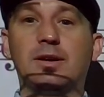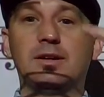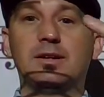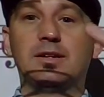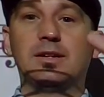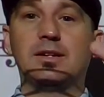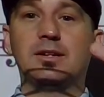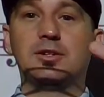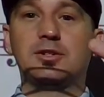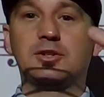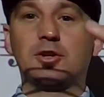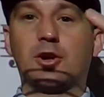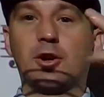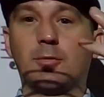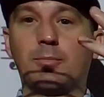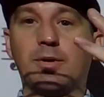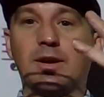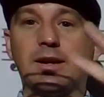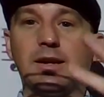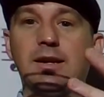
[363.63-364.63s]
D
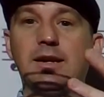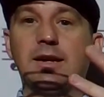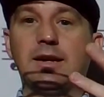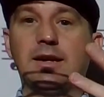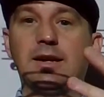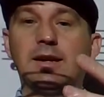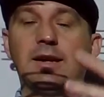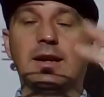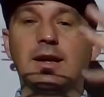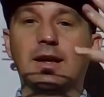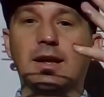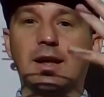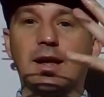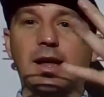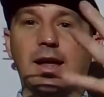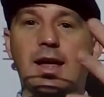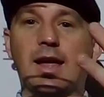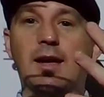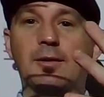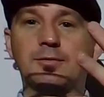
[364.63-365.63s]
sharp, E,
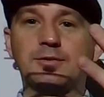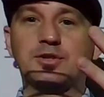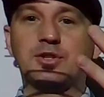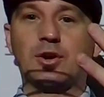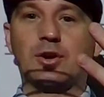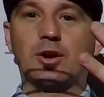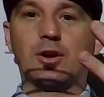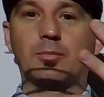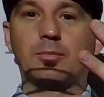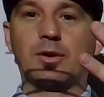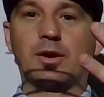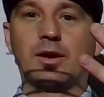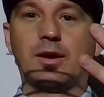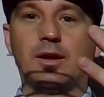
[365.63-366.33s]
F sharp,